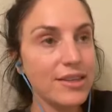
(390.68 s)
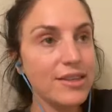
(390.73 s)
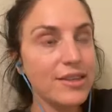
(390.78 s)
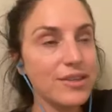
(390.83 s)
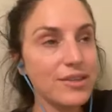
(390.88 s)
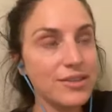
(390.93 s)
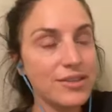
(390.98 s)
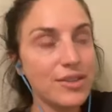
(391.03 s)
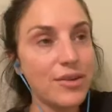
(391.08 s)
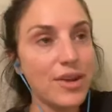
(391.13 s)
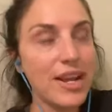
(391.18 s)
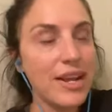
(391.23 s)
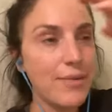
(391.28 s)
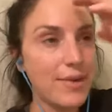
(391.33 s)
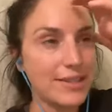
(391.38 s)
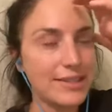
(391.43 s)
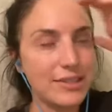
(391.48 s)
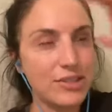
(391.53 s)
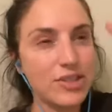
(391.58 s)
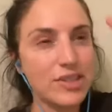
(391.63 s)
So,
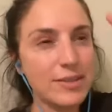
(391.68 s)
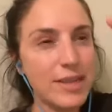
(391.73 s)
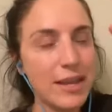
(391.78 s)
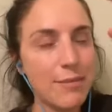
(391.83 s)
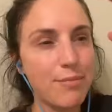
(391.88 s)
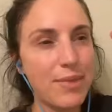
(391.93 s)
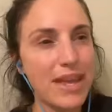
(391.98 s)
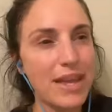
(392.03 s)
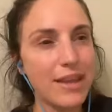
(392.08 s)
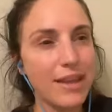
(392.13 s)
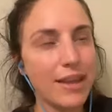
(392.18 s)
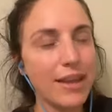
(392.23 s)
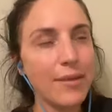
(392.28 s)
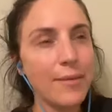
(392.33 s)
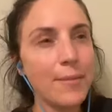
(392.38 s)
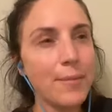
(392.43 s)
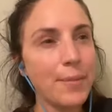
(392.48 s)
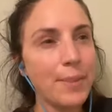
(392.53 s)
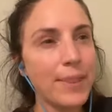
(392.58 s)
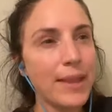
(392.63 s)
anyways, it's just like being
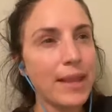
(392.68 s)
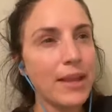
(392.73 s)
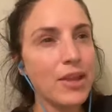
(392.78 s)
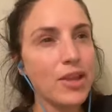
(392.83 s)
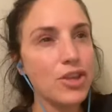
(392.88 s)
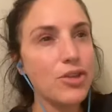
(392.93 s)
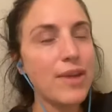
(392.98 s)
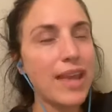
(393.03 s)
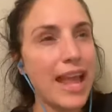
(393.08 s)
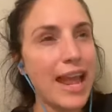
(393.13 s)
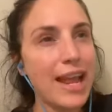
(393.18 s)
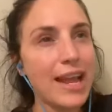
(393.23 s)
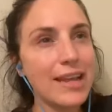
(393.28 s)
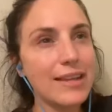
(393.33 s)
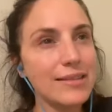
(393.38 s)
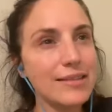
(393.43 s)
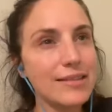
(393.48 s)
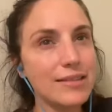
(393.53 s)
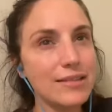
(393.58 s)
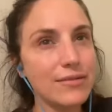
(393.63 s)
you
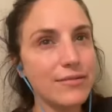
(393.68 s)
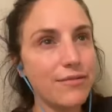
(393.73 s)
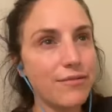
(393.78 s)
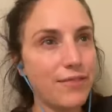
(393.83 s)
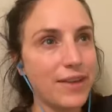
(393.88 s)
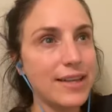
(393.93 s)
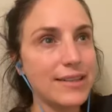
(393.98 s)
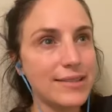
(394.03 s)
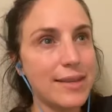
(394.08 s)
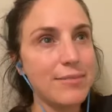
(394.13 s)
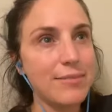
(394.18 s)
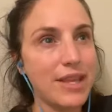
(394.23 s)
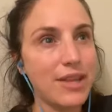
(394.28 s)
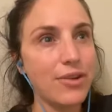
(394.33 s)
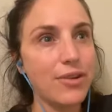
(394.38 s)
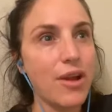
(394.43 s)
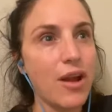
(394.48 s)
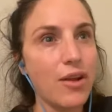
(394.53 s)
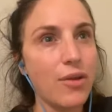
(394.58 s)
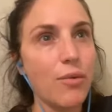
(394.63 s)
can't fix something you're
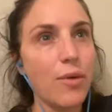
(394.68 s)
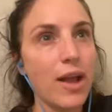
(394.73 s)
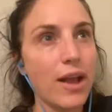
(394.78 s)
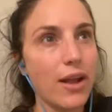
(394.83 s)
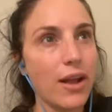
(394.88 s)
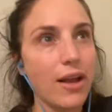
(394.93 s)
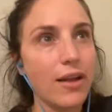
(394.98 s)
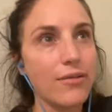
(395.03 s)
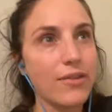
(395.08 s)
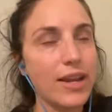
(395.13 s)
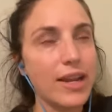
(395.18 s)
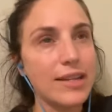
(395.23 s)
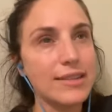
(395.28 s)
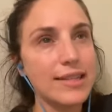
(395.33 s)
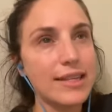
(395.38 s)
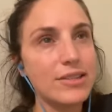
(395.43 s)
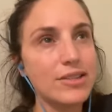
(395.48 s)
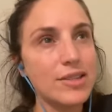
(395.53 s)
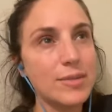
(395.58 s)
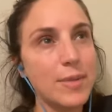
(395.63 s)
not aware of. And it's
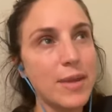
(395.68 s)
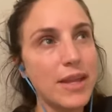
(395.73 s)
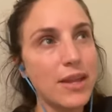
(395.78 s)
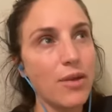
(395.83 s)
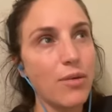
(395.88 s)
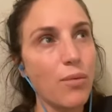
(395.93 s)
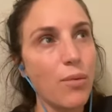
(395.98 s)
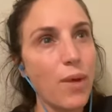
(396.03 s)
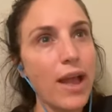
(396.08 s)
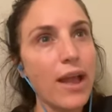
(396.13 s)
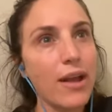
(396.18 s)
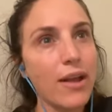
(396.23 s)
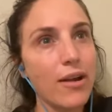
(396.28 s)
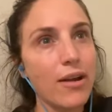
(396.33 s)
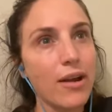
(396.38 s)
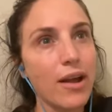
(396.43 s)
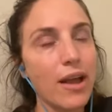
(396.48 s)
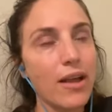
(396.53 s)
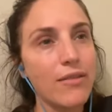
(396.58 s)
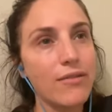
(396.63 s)
like just being aware
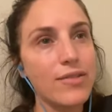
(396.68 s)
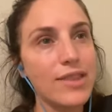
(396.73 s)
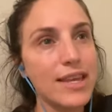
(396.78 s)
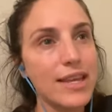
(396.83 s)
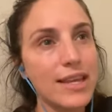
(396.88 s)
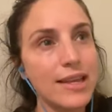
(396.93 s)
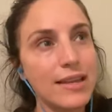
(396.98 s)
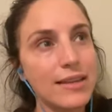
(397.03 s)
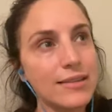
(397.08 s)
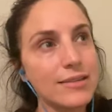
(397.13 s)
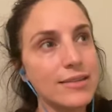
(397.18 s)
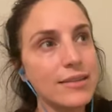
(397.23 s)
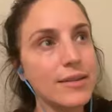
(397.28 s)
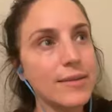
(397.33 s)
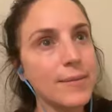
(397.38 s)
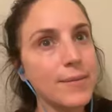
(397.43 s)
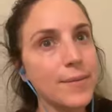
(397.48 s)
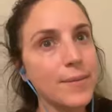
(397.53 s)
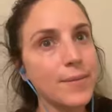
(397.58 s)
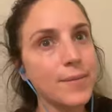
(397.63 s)
of these
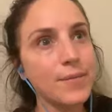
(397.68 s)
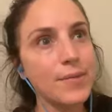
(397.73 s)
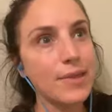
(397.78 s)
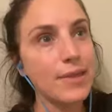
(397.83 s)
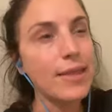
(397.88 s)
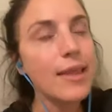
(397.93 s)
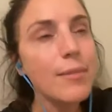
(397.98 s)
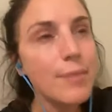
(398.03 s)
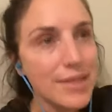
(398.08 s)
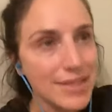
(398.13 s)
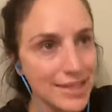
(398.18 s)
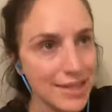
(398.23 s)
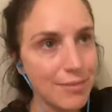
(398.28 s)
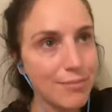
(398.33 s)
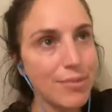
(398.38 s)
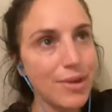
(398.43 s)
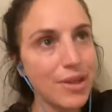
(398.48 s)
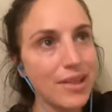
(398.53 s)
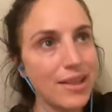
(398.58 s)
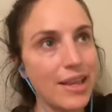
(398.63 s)
limiting
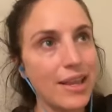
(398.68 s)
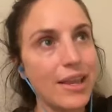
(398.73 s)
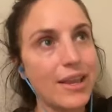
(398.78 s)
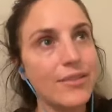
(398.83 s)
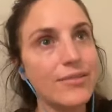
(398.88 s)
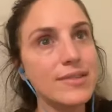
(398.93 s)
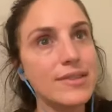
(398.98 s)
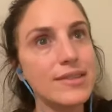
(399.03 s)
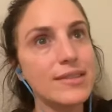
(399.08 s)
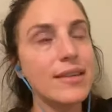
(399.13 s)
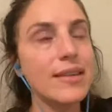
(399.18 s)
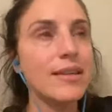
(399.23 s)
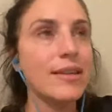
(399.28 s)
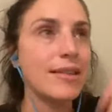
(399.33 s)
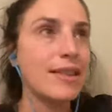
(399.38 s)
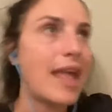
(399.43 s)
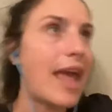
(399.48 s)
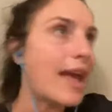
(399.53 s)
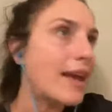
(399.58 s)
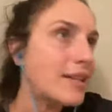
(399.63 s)
beliefs
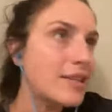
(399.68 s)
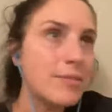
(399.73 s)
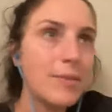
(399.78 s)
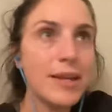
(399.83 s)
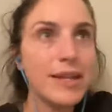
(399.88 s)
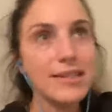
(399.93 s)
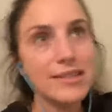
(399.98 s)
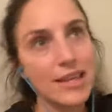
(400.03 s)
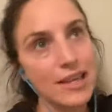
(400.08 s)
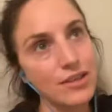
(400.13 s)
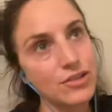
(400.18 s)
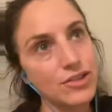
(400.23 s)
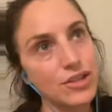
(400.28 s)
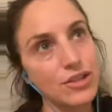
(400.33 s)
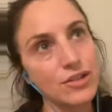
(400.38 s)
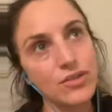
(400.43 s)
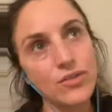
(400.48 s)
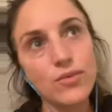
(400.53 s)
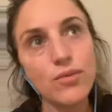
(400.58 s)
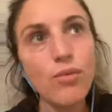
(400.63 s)

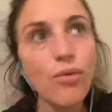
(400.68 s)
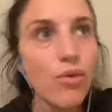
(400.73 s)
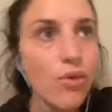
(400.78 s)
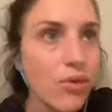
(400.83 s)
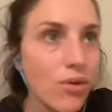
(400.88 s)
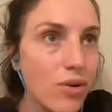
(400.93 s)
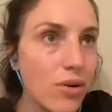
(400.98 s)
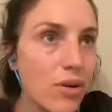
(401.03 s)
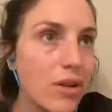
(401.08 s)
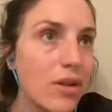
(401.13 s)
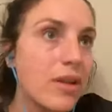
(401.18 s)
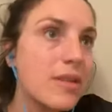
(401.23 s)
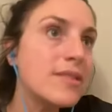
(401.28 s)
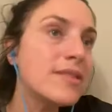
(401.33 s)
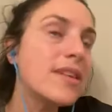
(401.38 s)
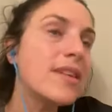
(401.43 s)
expectations, rules,